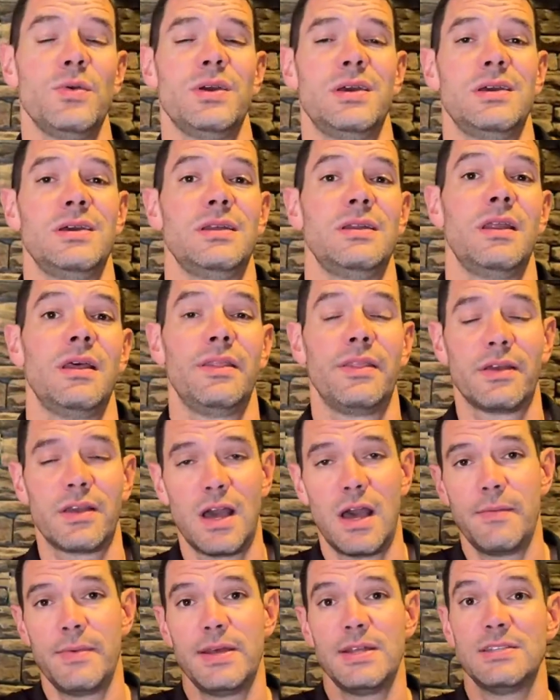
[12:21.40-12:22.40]
in the
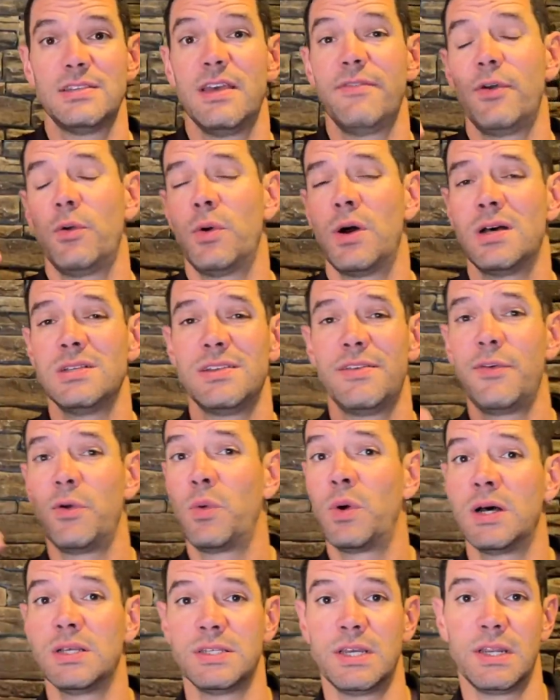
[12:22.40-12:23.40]
comments if it was, if it
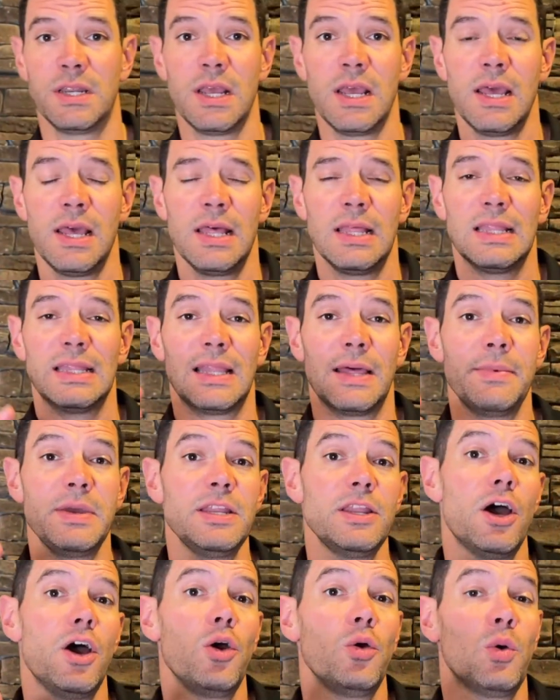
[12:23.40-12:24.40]
wasn't. Let me
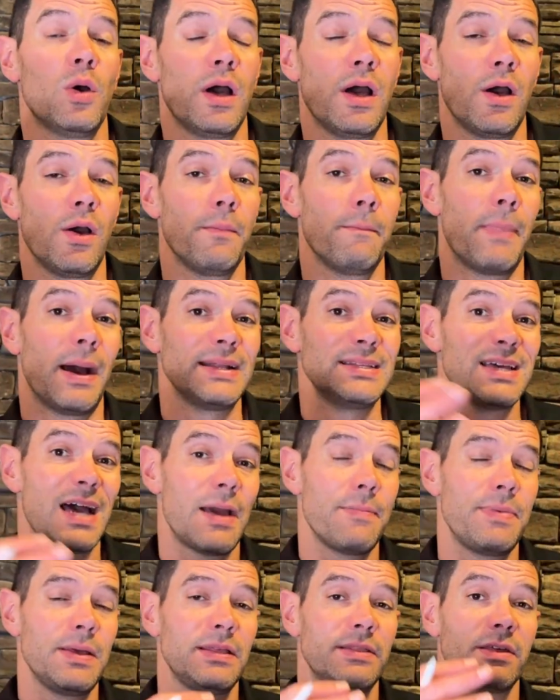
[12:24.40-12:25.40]
know by
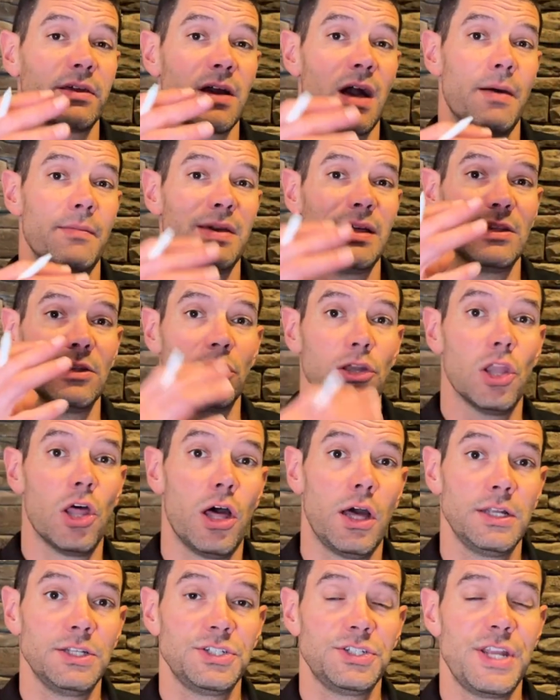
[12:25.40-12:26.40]
typing the comment
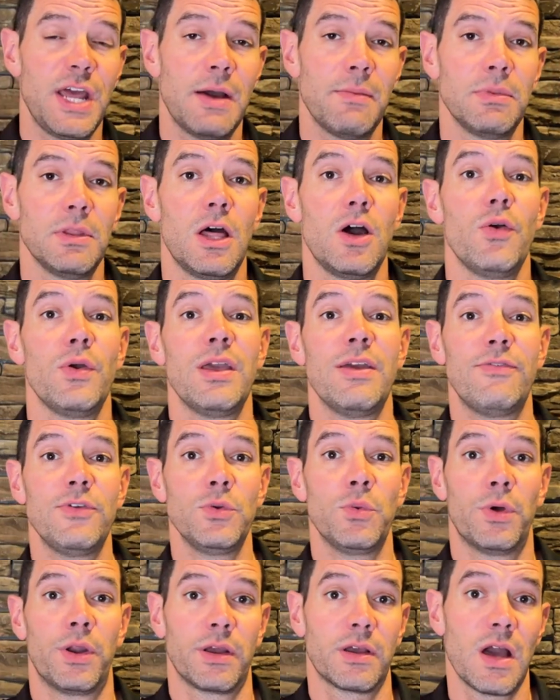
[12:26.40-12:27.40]
launch down below if you
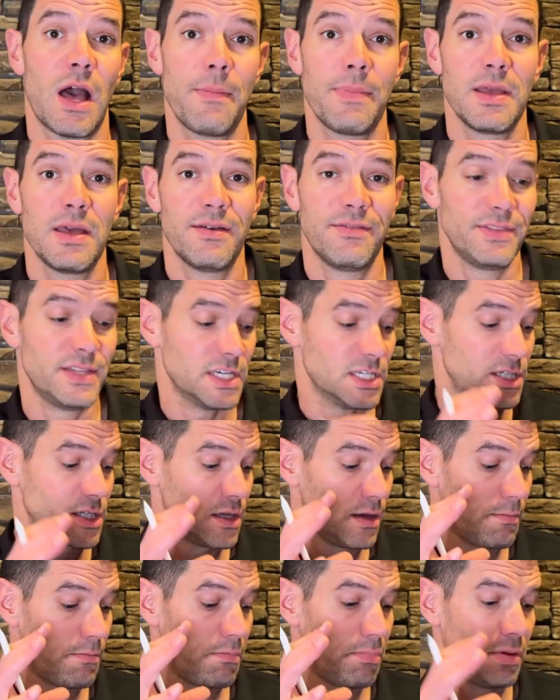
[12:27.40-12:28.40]
want a copy of this
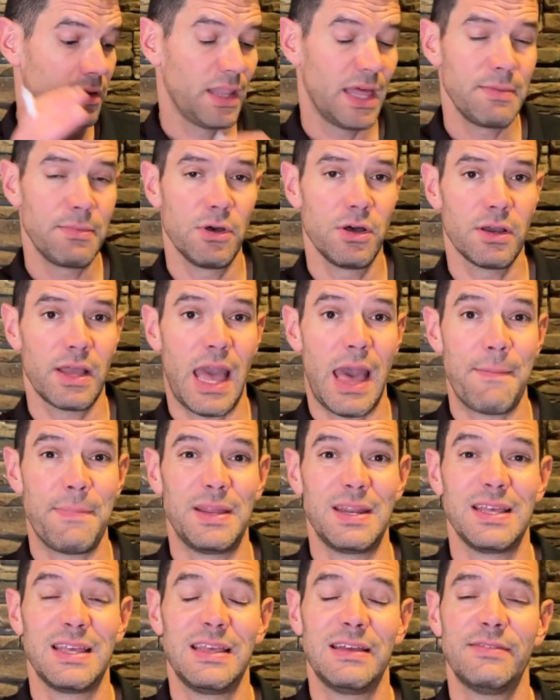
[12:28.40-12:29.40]
playbook. Happy
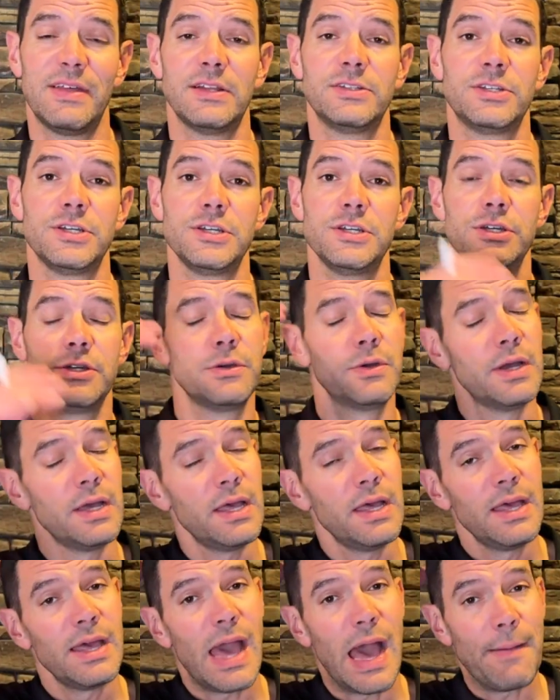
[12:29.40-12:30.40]
to give that to you.
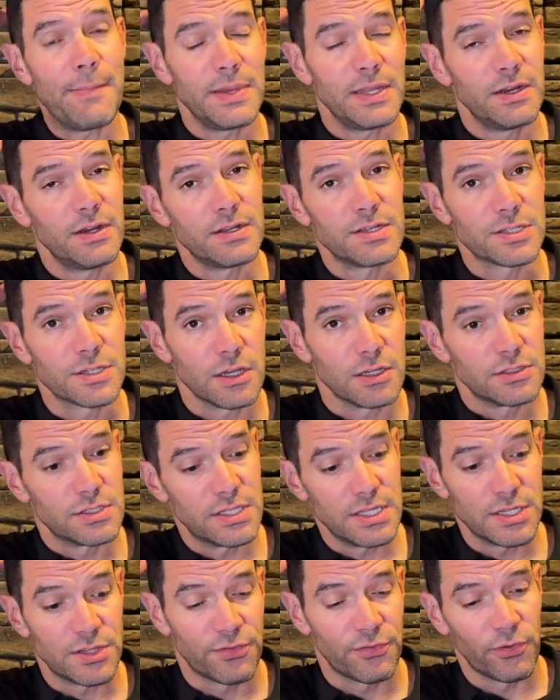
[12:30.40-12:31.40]
Happy to discuss
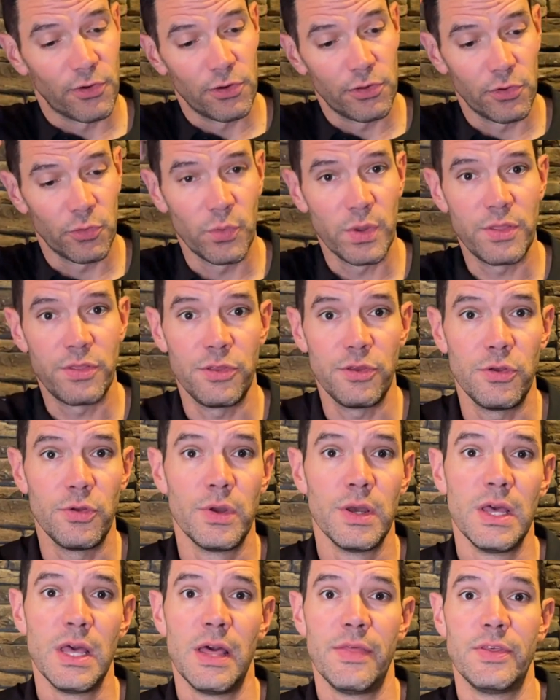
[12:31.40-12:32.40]
this further with you.
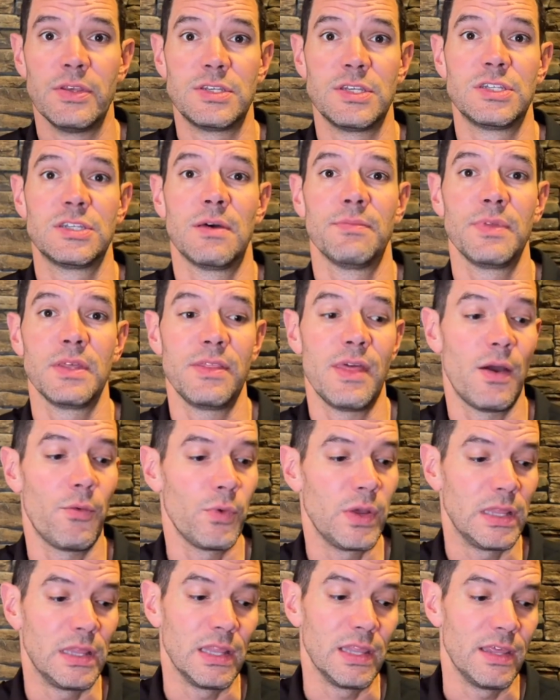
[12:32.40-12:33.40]
This is something that
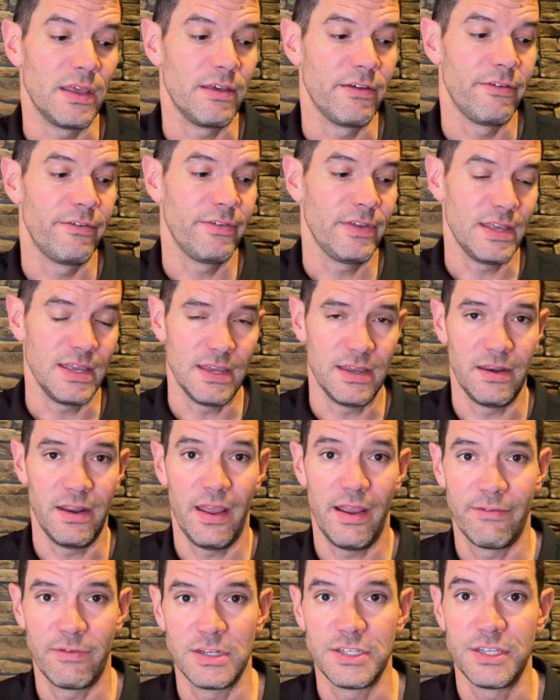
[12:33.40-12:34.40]
we live in
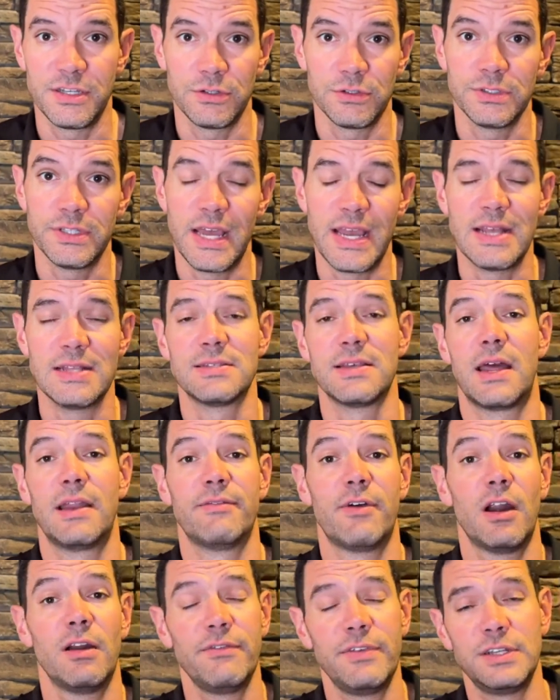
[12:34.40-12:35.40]
every single day inside of
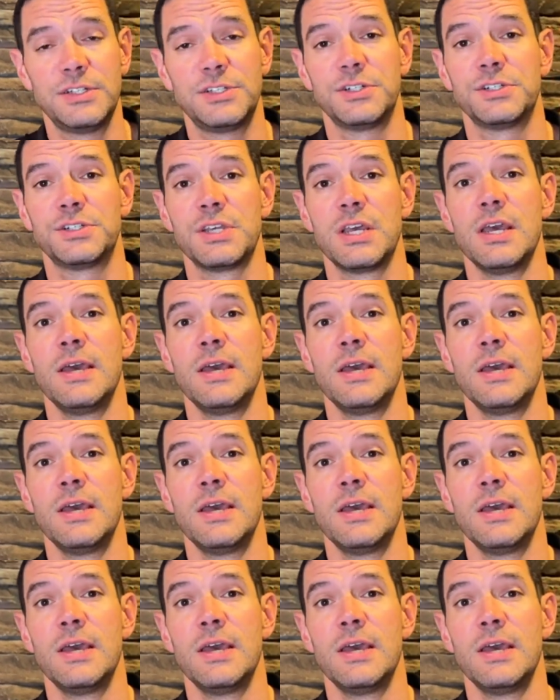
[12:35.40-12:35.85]
our ventures.